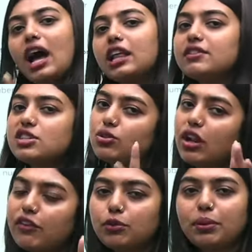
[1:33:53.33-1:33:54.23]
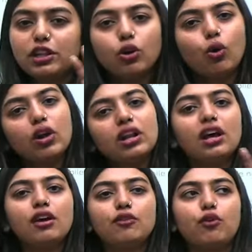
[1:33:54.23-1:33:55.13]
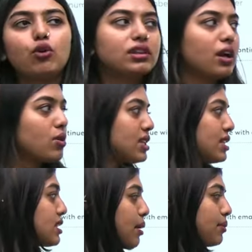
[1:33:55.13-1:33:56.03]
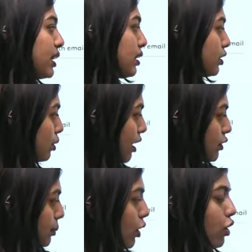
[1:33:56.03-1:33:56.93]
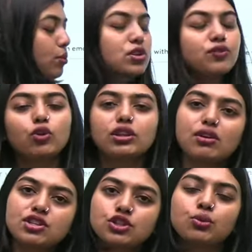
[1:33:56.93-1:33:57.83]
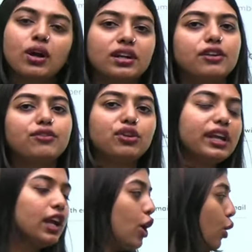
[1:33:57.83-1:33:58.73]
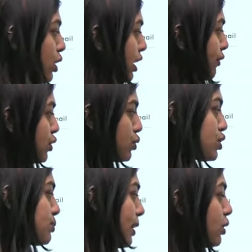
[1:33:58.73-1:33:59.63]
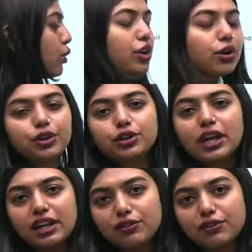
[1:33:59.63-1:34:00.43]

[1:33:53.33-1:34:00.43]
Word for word: otherwise you will have to pay the whole 4,000 something, you will have to pay almost 4,200 fully, only if you use my code you are going to get